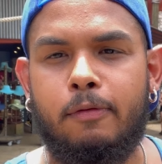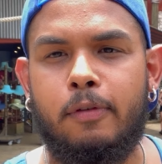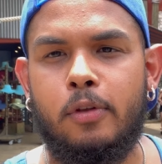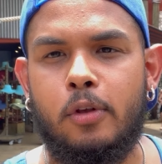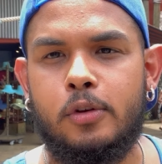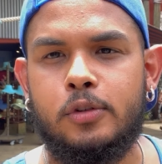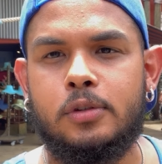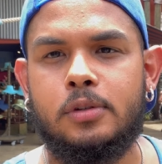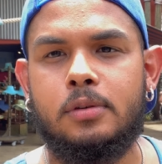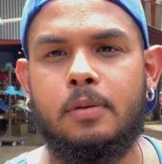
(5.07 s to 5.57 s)
for
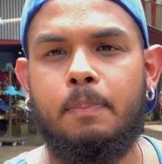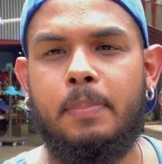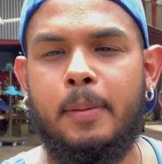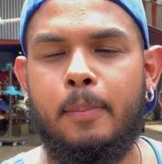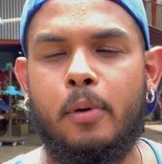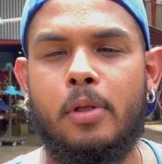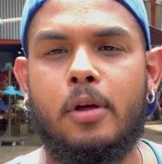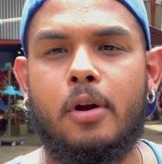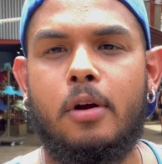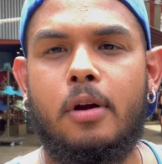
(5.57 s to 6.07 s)
those
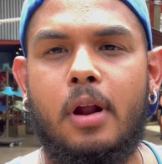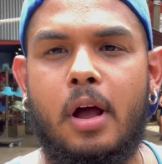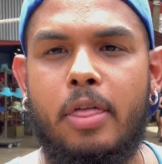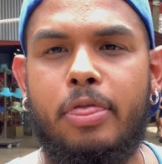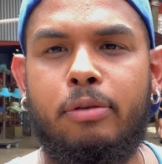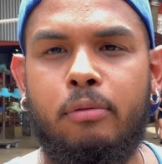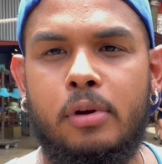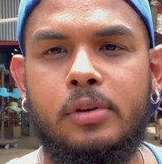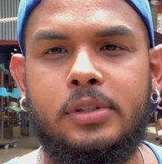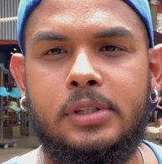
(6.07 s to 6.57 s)
people that are not
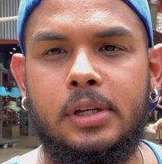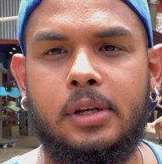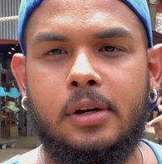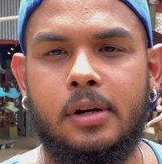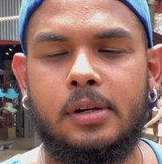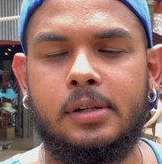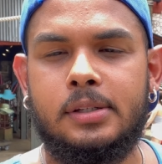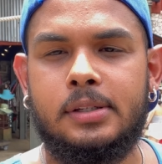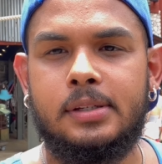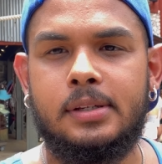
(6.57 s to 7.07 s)
thrill
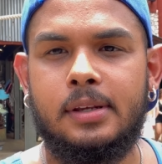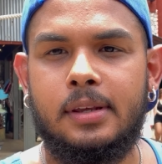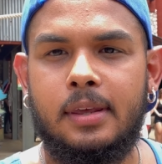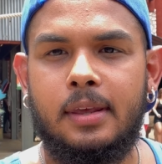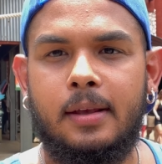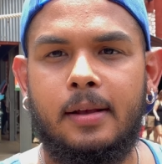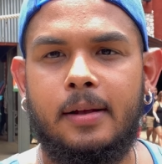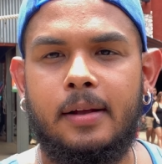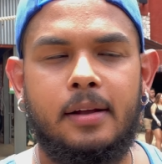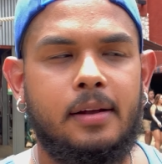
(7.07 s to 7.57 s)
seekers.
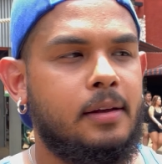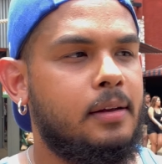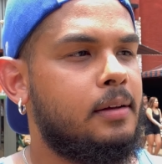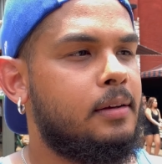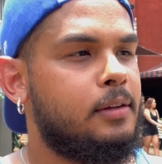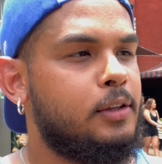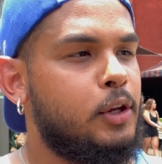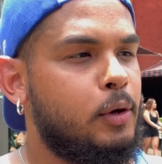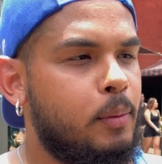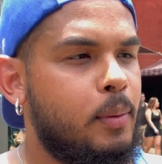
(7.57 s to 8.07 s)
You